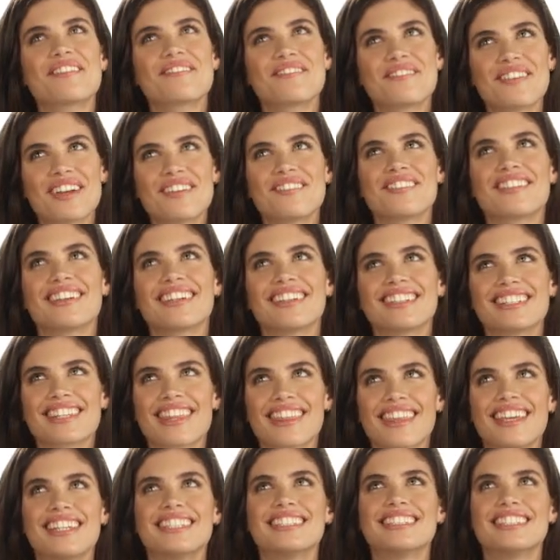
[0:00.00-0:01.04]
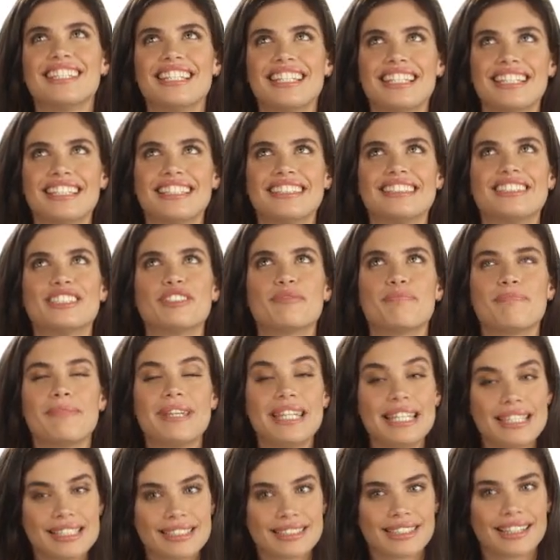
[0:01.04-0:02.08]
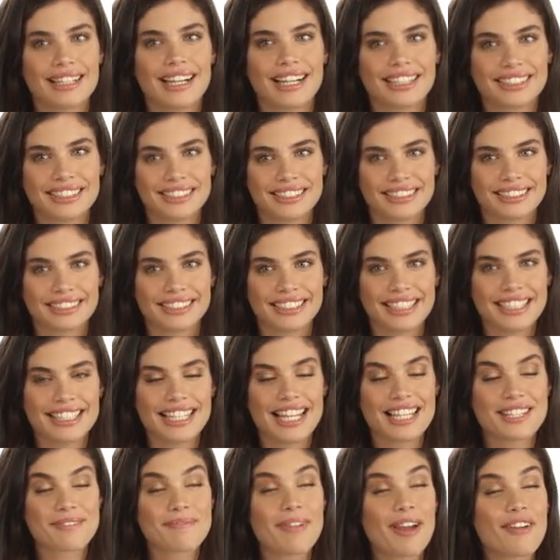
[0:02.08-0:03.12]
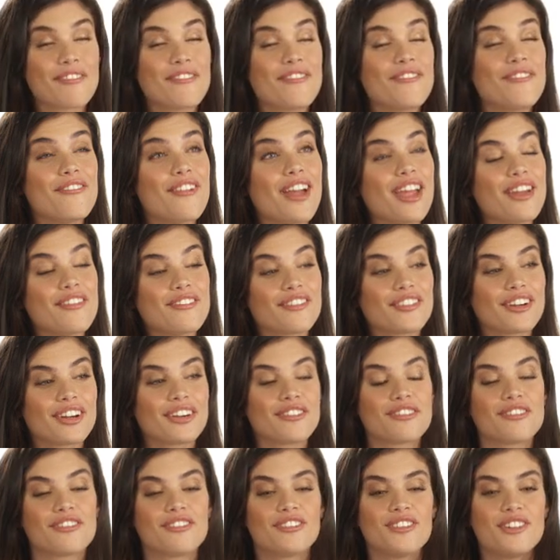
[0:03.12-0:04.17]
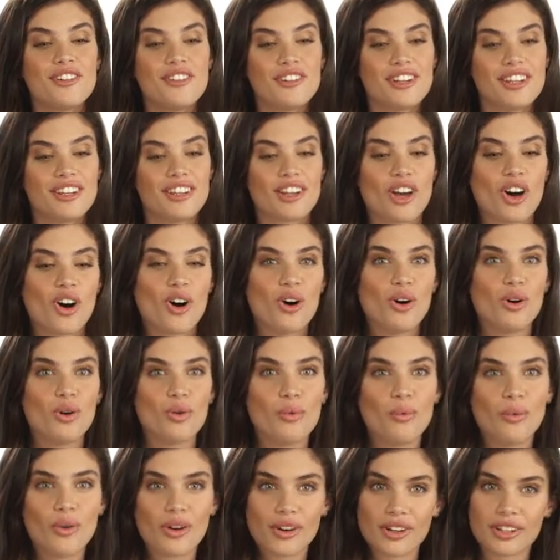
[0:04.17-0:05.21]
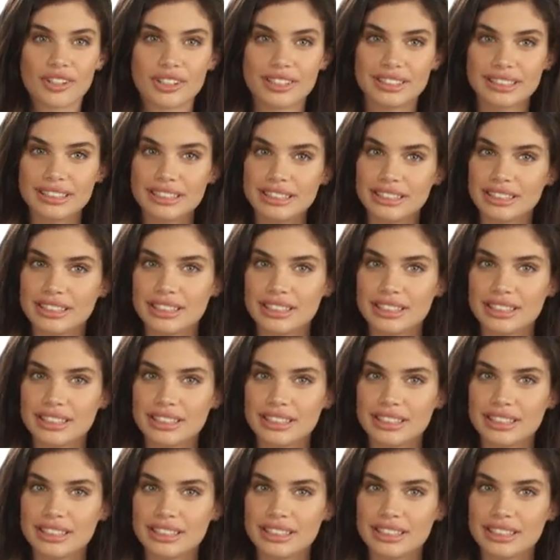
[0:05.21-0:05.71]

favorite thing to eat is pizza, actually. That's my favorite food in the whole world.